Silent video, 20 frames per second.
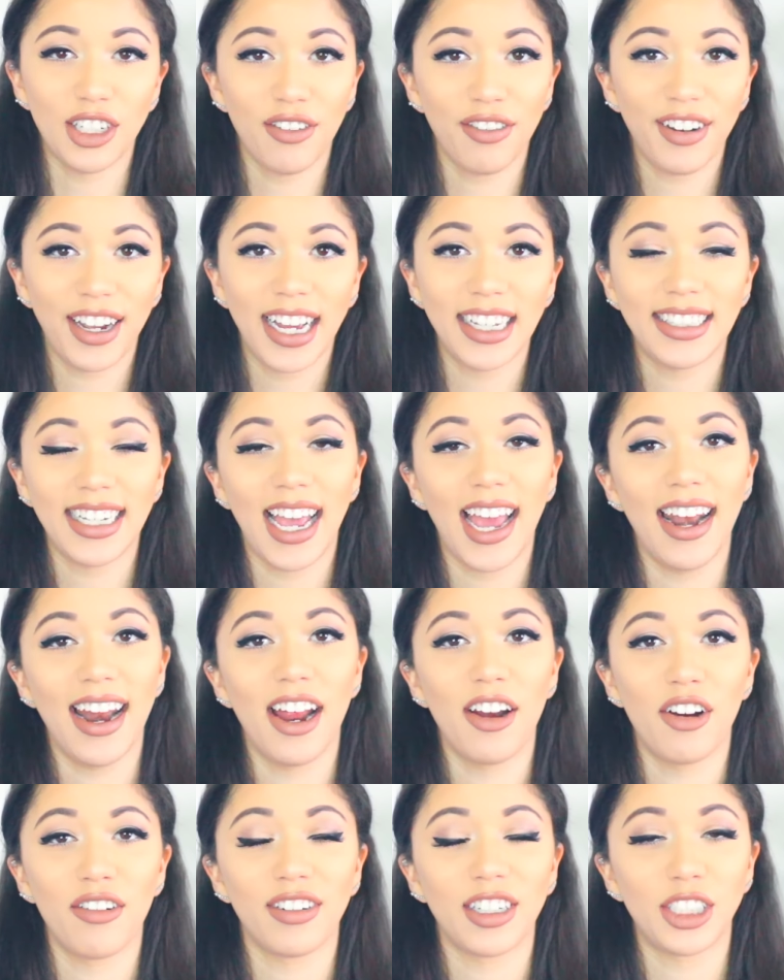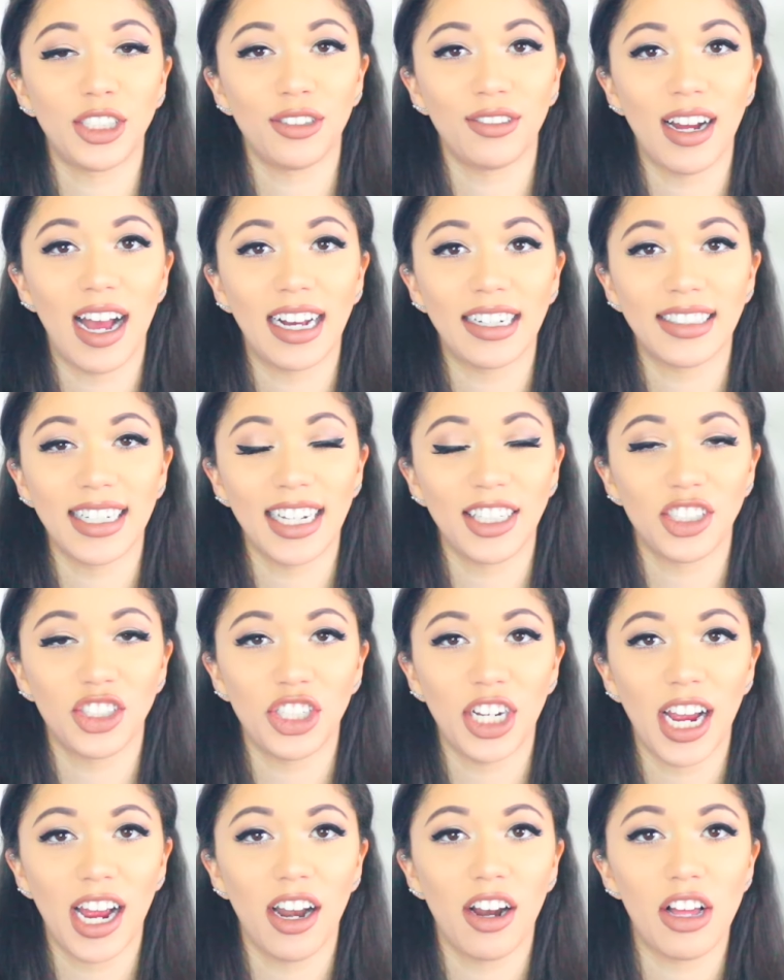Don't forget to head on over to
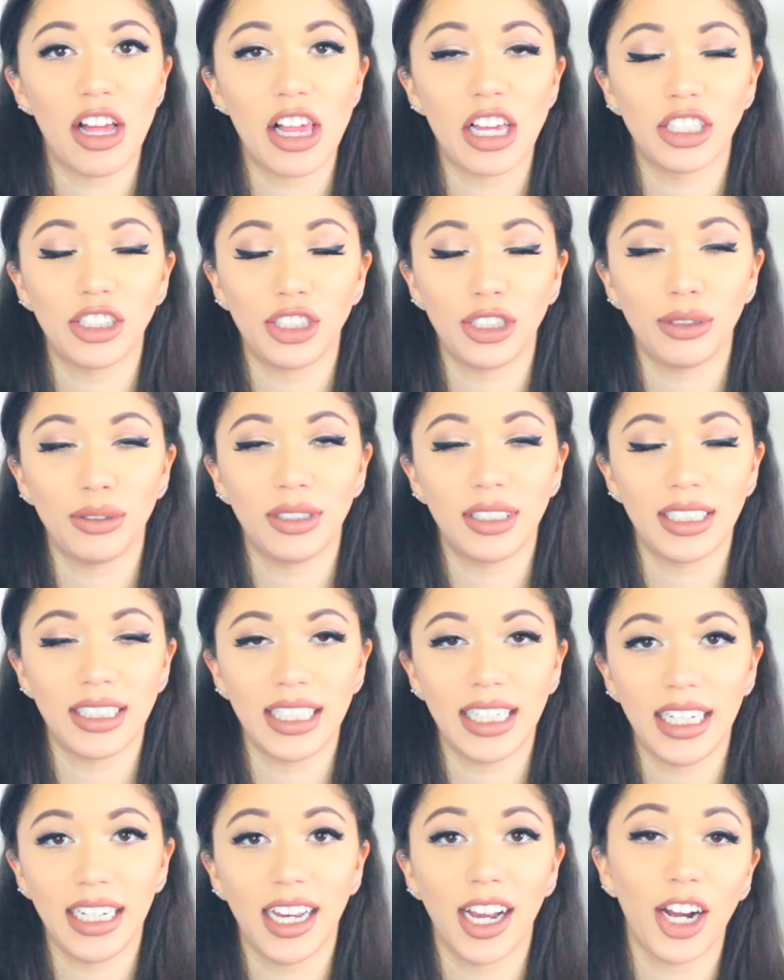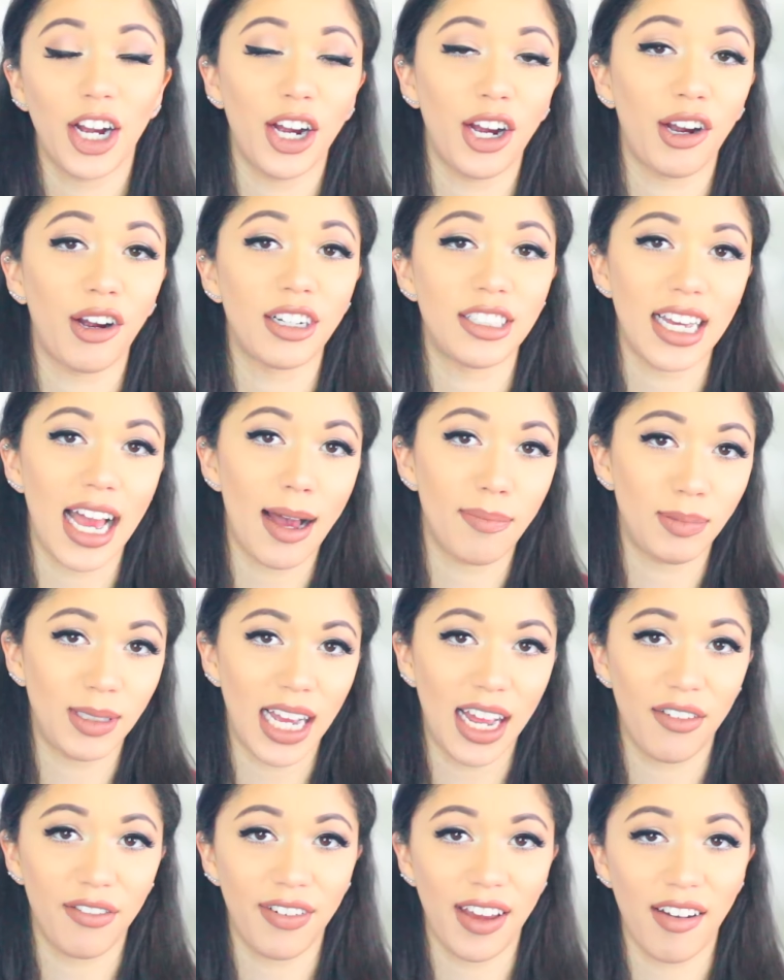Roxette's channel to see her top
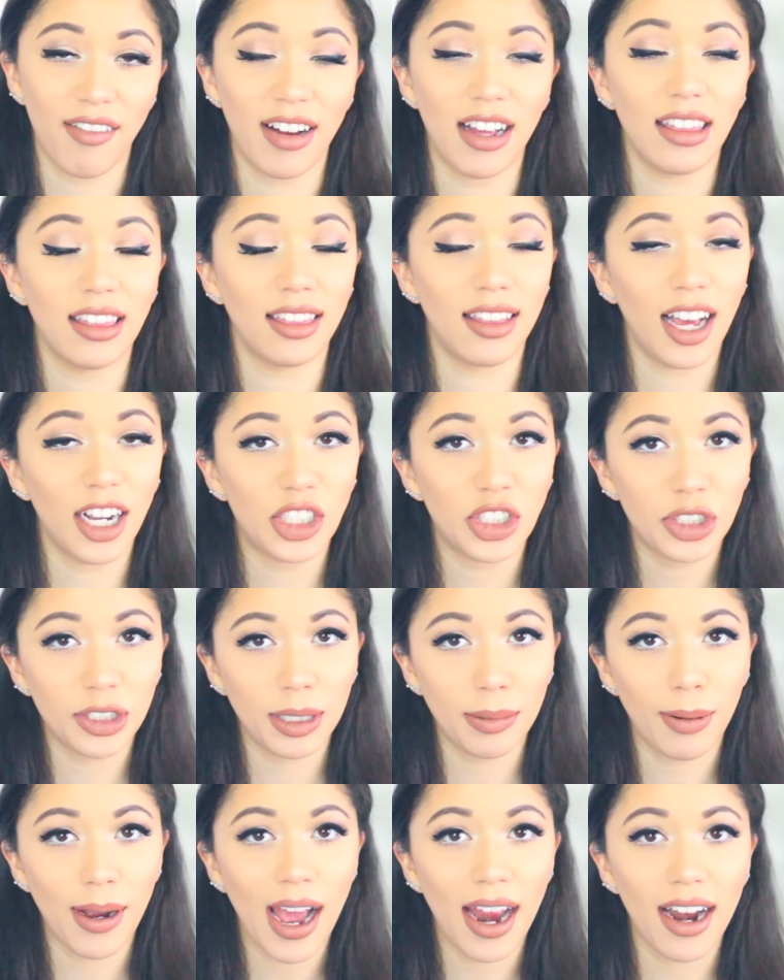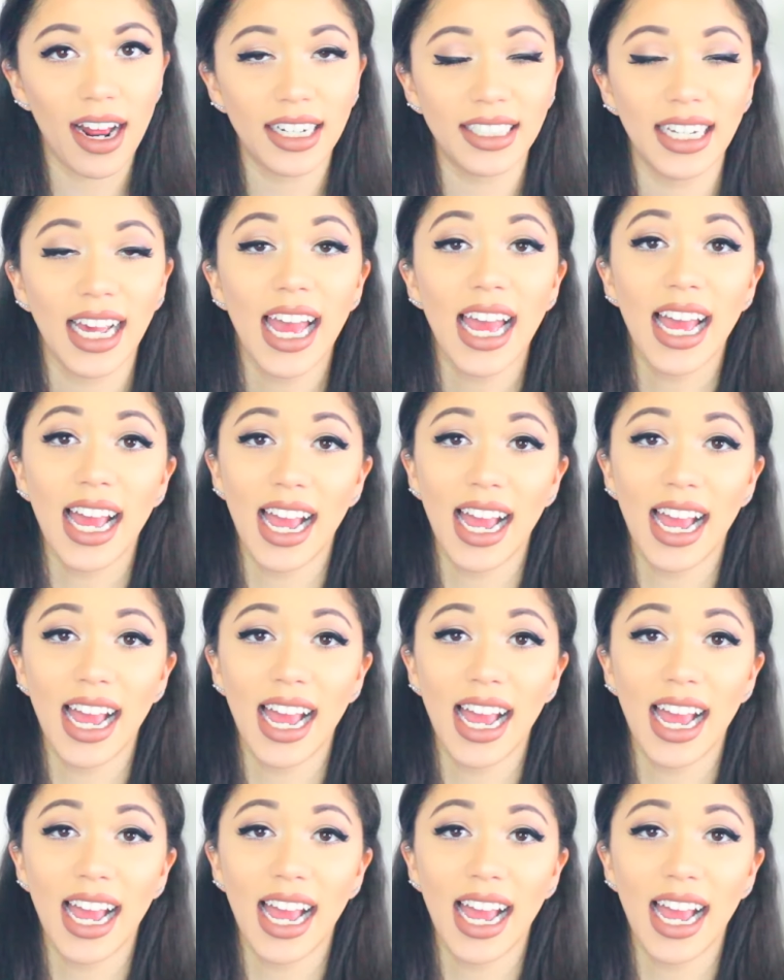10 favorite luxury products.